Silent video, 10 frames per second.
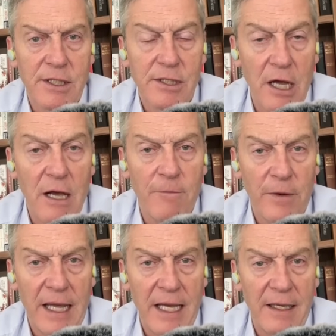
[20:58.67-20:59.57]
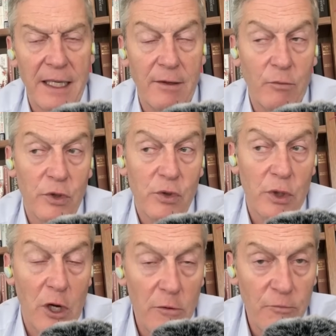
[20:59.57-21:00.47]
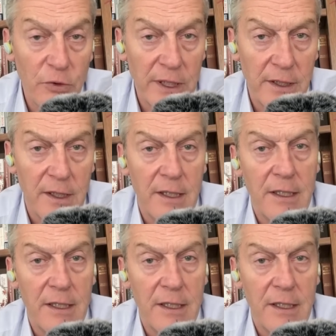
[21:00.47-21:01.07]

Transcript: solve for that, and which would hopefully